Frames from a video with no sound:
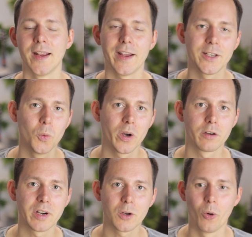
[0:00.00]
and you want to
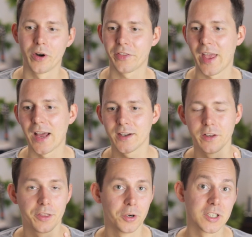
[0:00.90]
record that
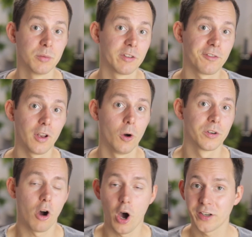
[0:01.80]
in 32-bit
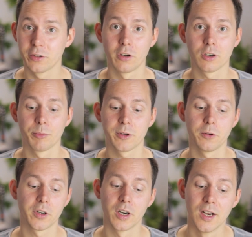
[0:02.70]
float onto your
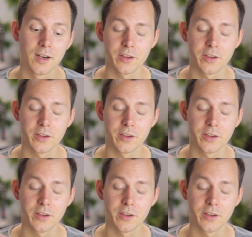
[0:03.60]
computer,